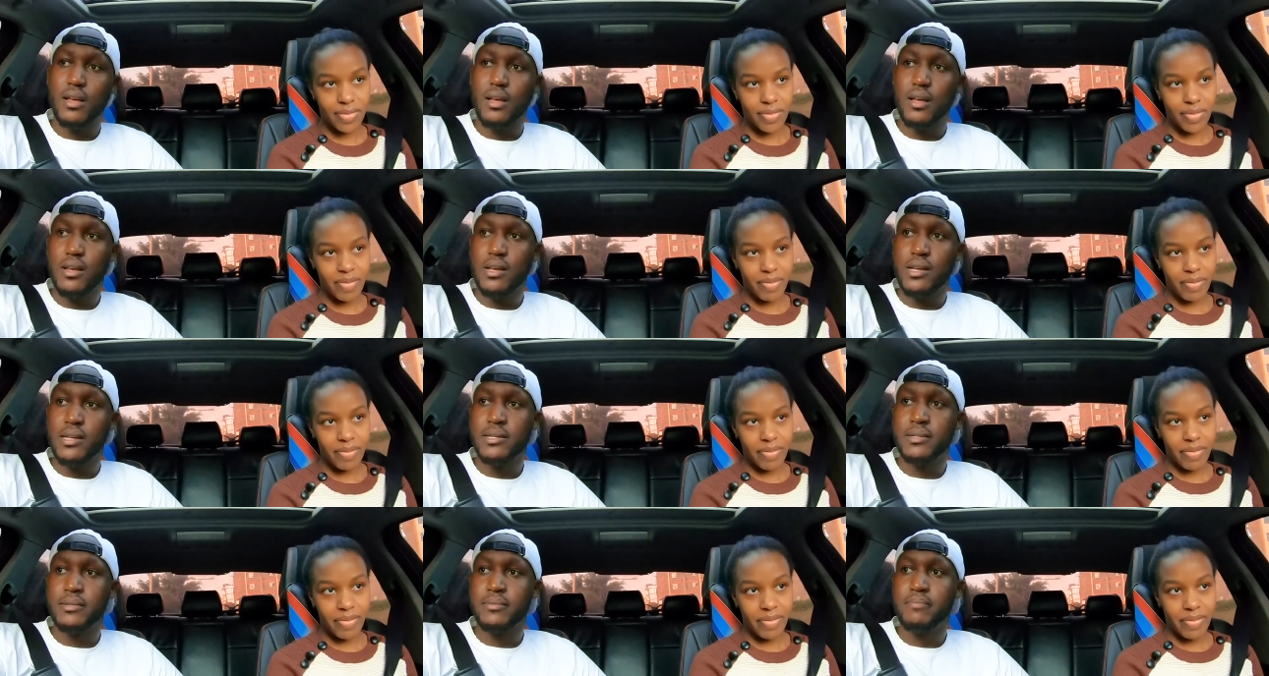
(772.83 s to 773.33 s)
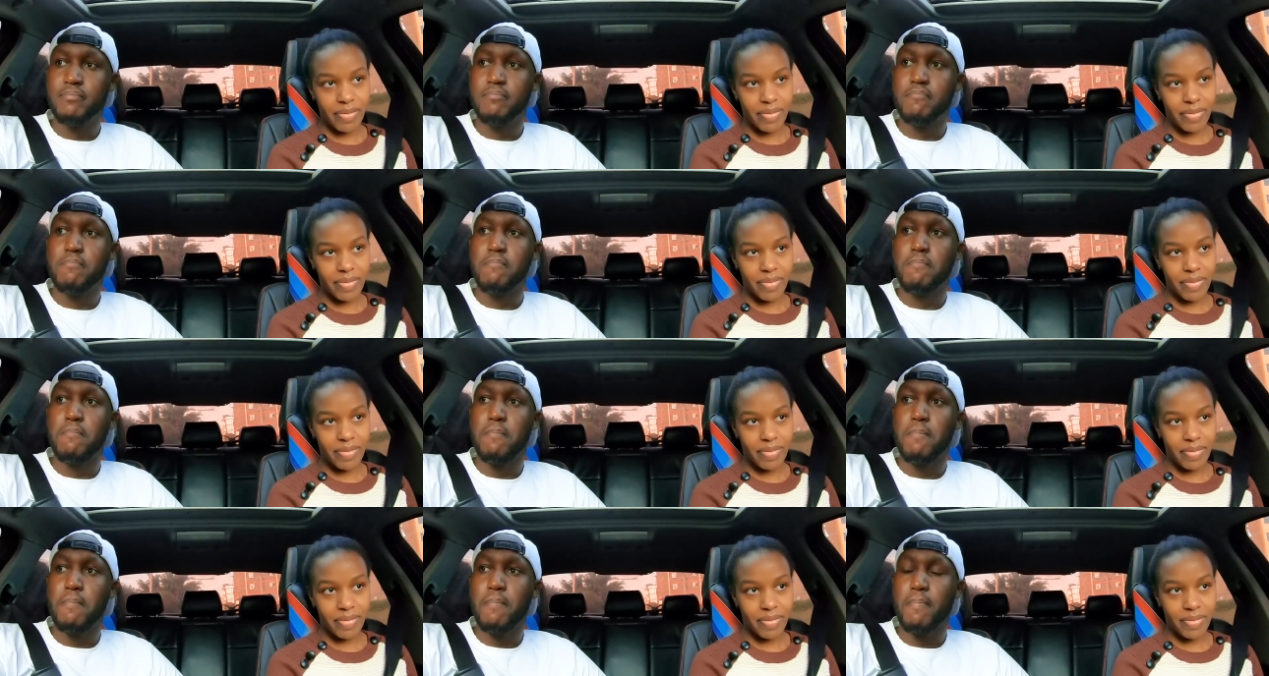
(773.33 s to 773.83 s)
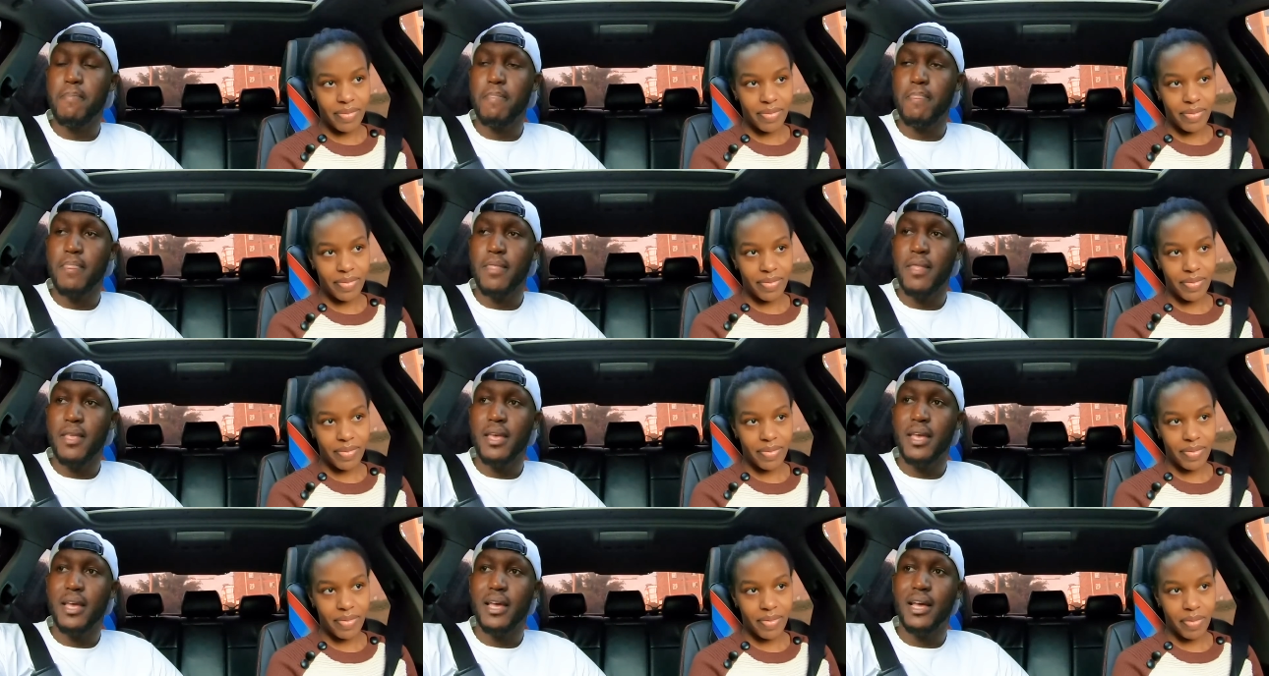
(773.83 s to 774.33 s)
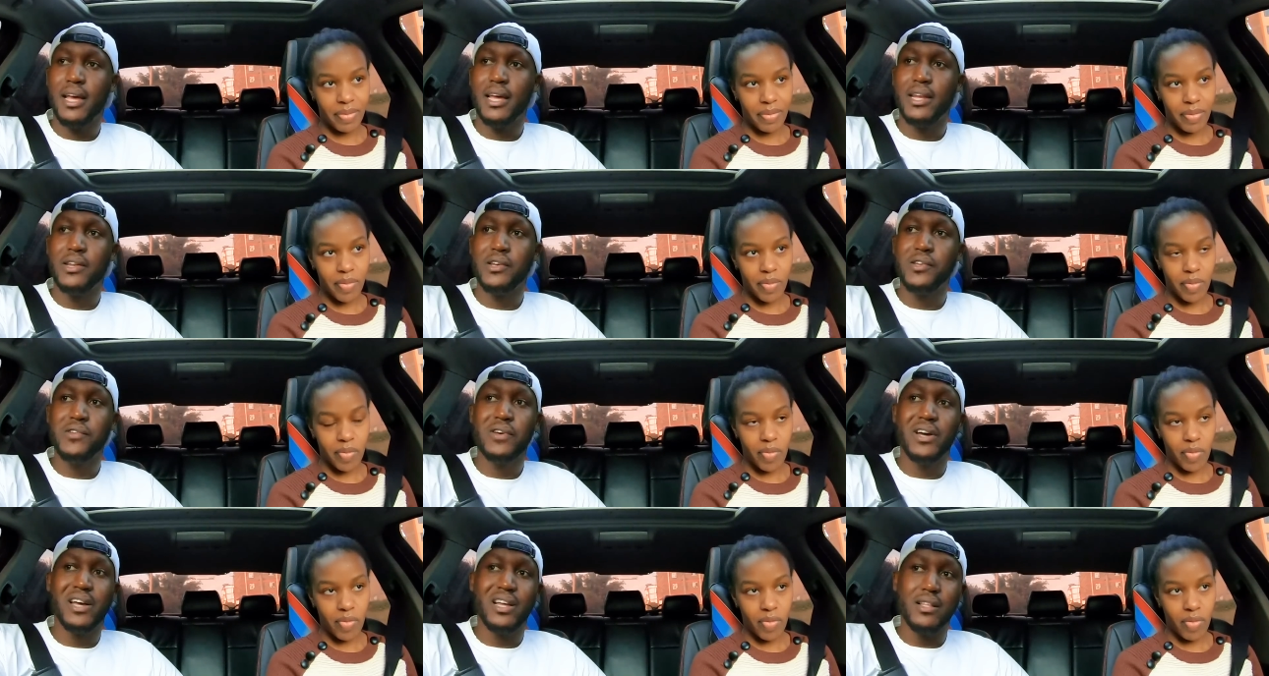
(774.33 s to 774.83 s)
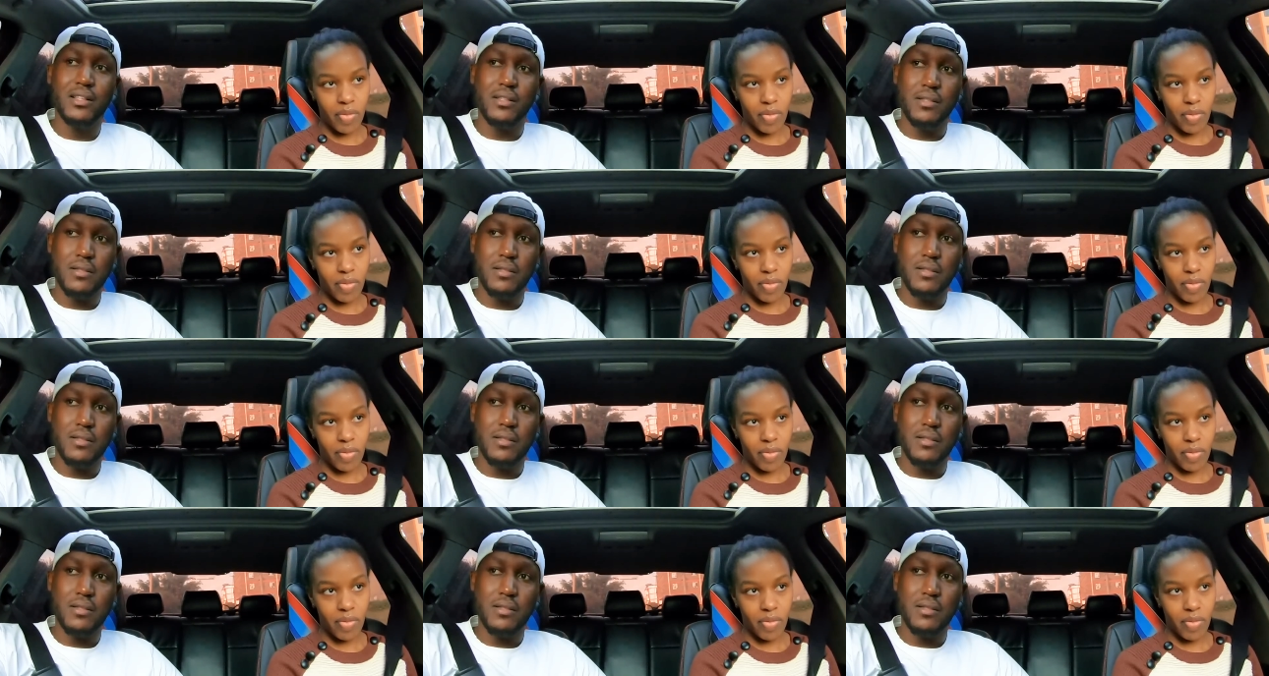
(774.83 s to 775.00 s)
Speaker 1: Um, I know you are.